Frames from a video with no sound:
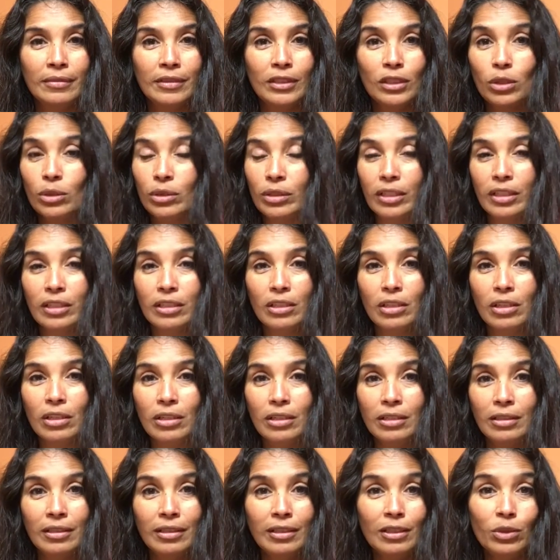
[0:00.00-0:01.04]
So it's
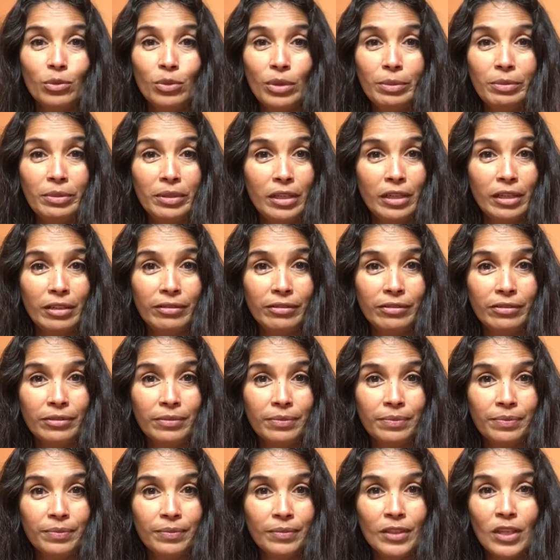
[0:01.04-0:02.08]
all in the web of life.
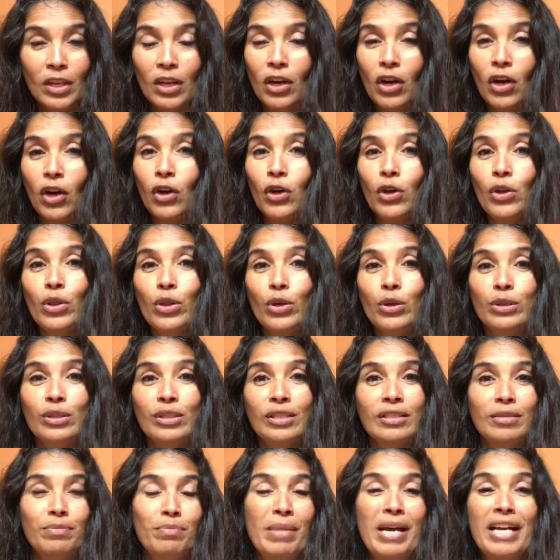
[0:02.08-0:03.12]
All
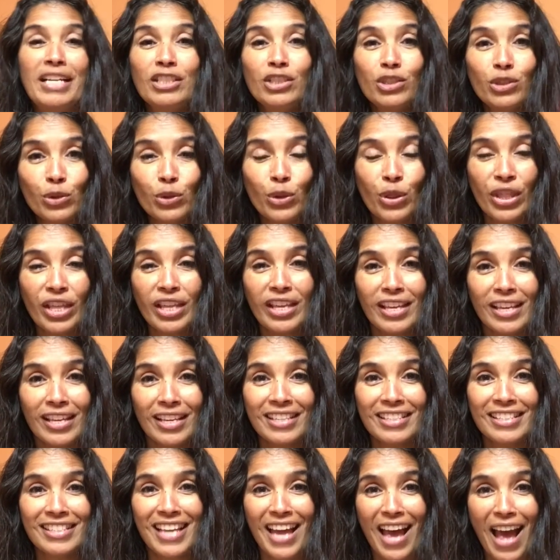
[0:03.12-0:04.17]
those magical
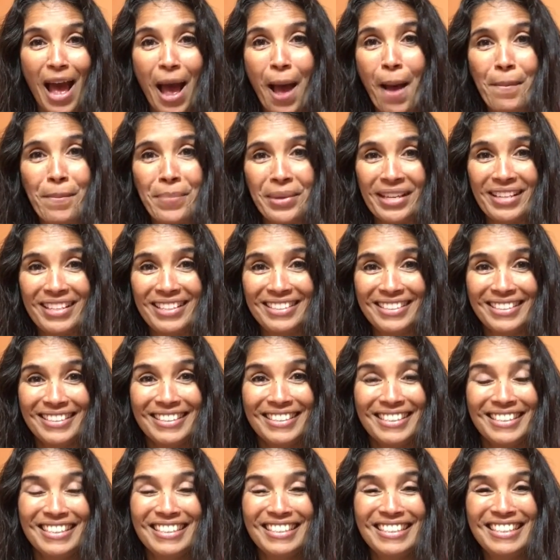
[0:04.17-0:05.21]
things
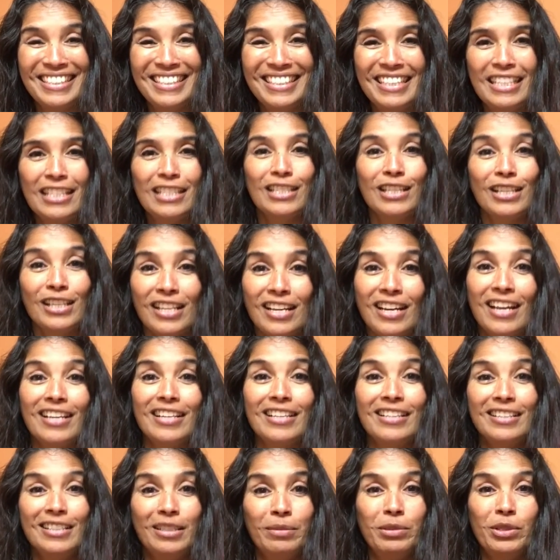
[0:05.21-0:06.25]
happened so that I
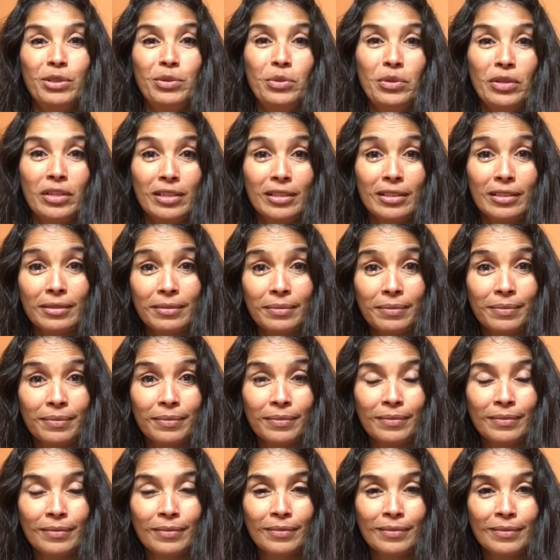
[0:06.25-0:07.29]
could come to work.
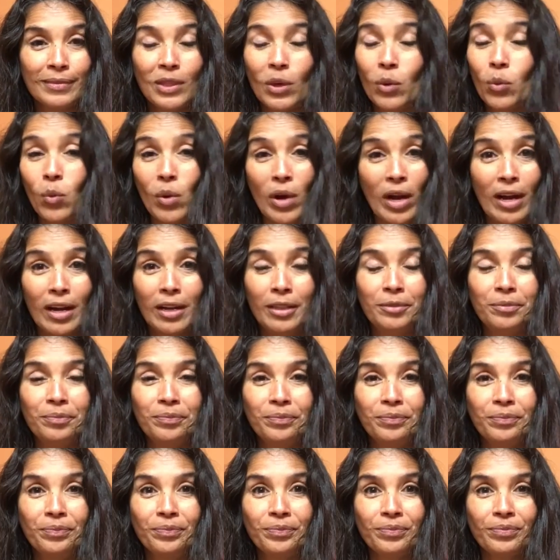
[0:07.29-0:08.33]
Wow.
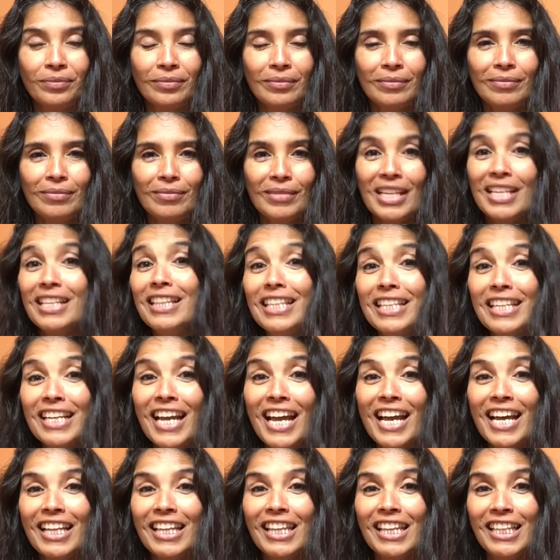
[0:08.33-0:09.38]
And then I
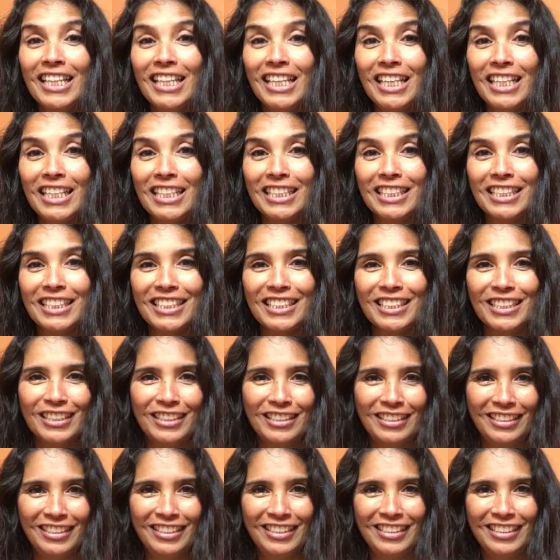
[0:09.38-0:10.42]
had lunch.
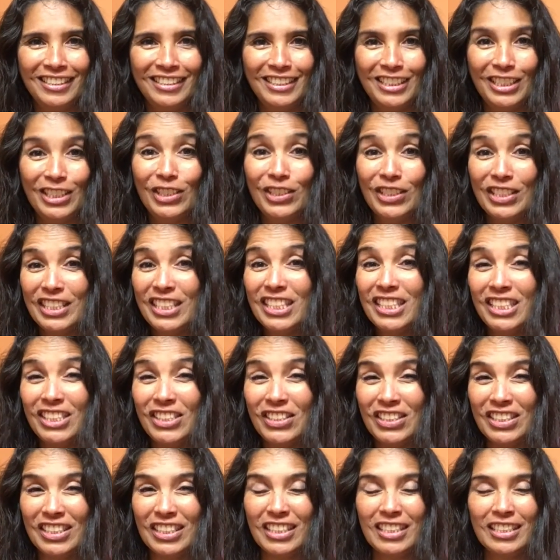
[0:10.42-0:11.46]
You know, it's the little
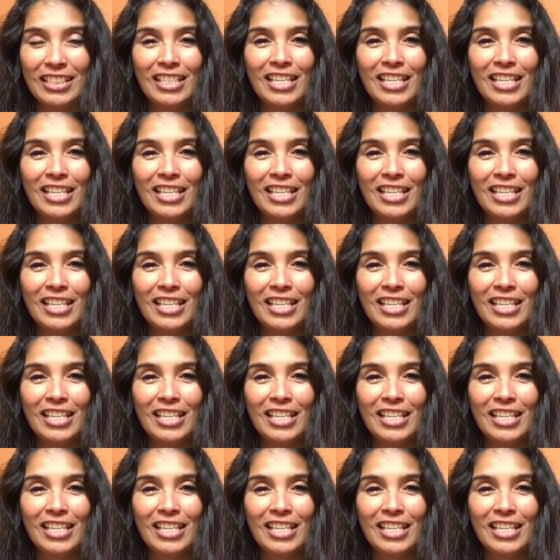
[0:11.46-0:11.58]
things.